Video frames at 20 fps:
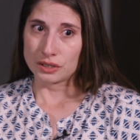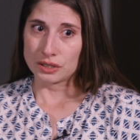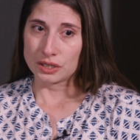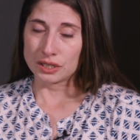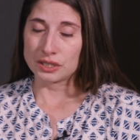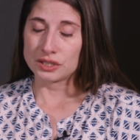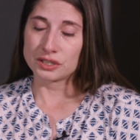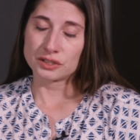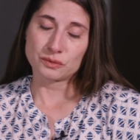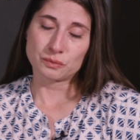
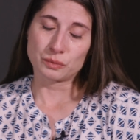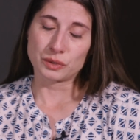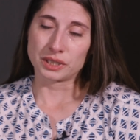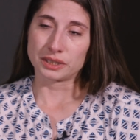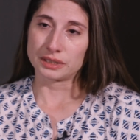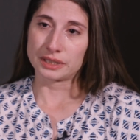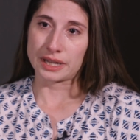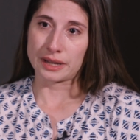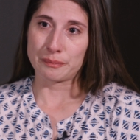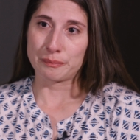you just
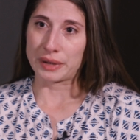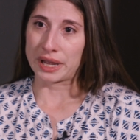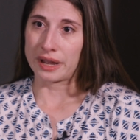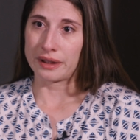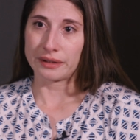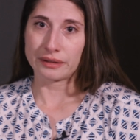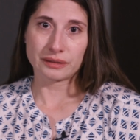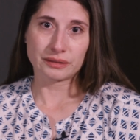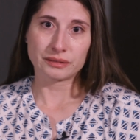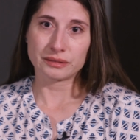want that
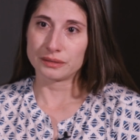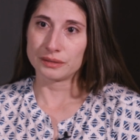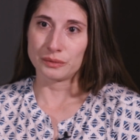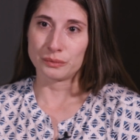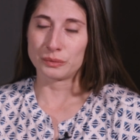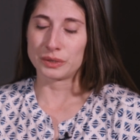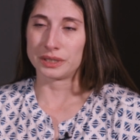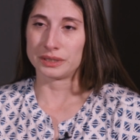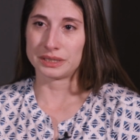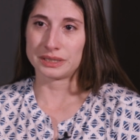back.
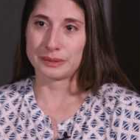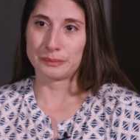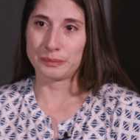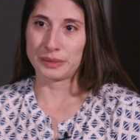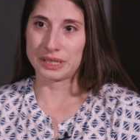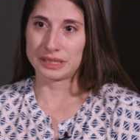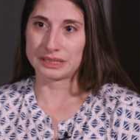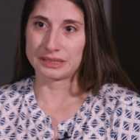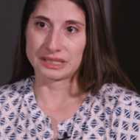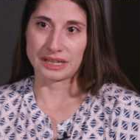You want to
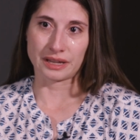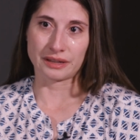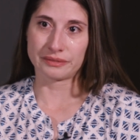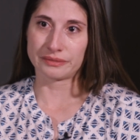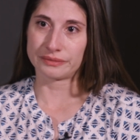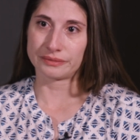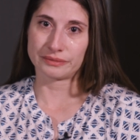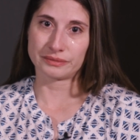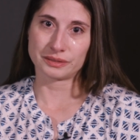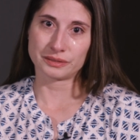be safe.
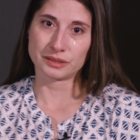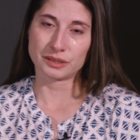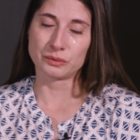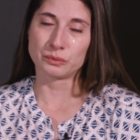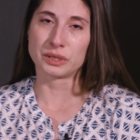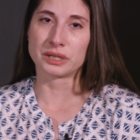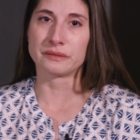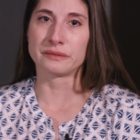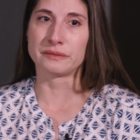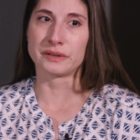You
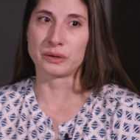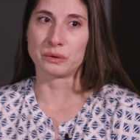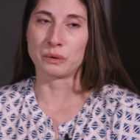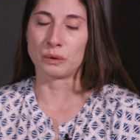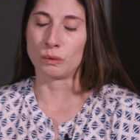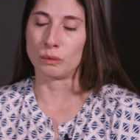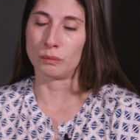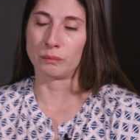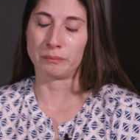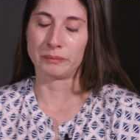want to feel
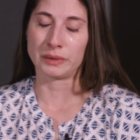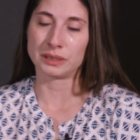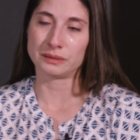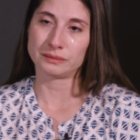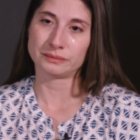home.